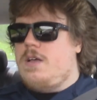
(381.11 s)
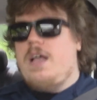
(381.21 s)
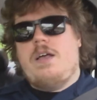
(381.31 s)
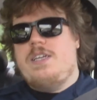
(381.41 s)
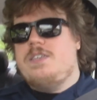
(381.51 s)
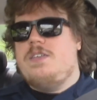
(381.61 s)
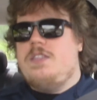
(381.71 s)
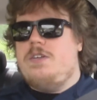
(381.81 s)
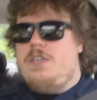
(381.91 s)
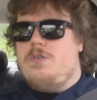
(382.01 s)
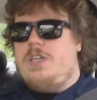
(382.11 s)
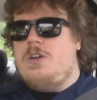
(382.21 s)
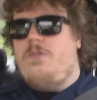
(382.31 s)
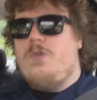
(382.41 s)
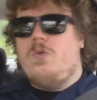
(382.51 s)
I guess you know, you can
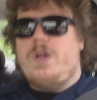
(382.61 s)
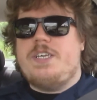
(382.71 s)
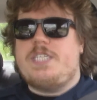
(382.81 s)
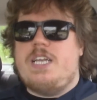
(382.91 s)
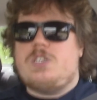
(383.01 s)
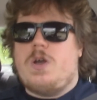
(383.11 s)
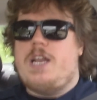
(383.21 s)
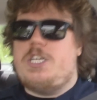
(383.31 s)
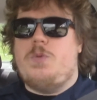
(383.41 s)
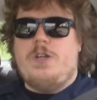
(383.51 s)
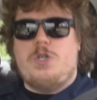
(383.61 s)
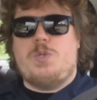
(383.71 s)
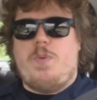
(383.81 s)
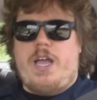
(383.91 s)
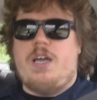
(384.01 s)
go for a real estate strategy where you're
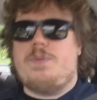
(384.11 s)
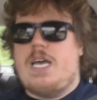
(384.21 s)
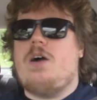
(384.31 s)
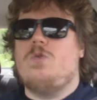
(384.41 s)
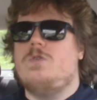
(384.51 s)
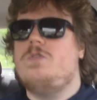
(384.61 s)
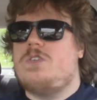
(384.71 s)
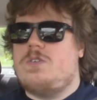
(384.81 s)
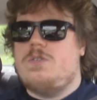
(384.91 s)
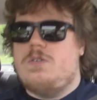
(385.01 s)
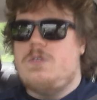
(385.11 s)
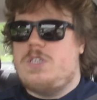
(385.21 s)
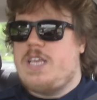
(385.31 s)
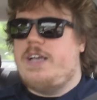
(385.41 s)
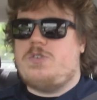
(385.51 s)
just buying up towers,
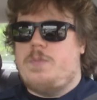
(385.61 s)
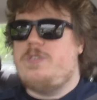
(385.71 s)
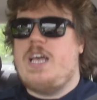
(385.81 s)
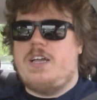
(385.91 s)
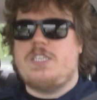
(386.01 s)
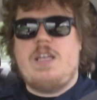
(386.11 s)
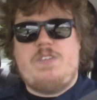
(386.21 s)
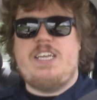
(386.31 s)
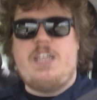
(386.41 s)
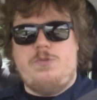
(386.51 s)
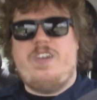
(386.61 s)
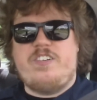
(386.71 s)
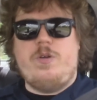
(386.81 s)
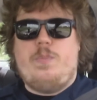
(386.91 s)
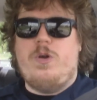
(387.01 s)
skyscrapers, that kind of stuff to get you
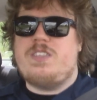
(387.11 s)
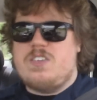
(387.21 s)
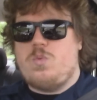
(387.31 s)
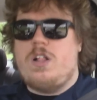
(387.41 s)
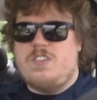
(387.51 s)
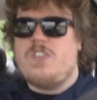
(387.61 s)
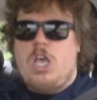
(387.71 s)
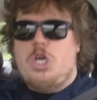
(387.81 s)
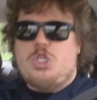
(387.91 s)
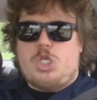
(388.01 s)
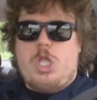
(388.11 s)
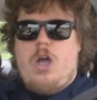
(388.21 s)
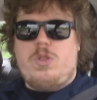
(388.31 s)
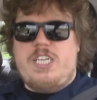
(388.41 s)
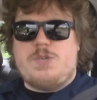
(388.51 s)
victory points, as well as
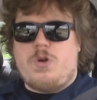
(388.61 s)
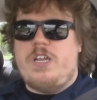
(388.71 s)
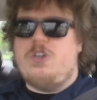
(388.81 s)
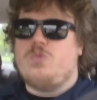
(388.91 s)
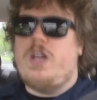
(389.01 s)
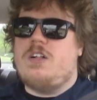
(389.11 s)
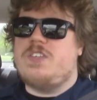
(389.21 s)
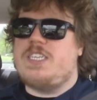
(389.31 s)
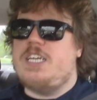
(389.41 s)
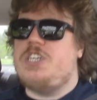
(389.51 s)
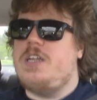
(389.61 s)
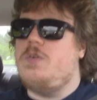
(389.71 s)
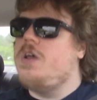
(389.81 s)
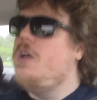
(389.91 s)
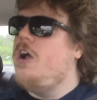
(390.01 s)
slowly spreading your rail station
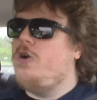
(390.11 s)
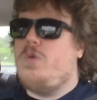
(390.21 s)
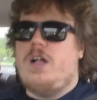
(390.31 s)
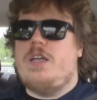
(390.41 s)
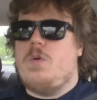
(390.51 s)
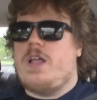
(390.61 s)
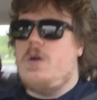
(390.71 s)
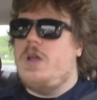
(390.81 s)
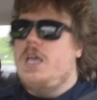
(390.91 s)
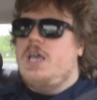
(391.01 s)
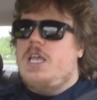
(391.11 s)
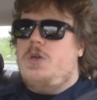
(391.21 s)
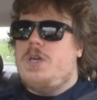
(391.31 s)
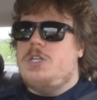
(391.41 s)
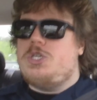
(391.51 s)
out, or rail network out.
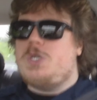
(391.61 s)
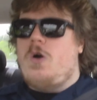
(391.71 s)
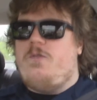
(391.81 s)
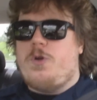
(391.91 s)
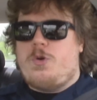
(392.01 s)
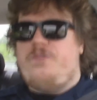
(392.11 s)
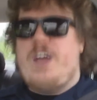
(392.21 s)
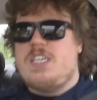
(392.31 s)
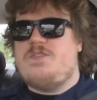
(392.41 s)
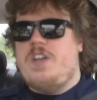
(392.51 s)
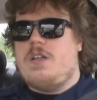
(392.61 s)
You can just go for a fast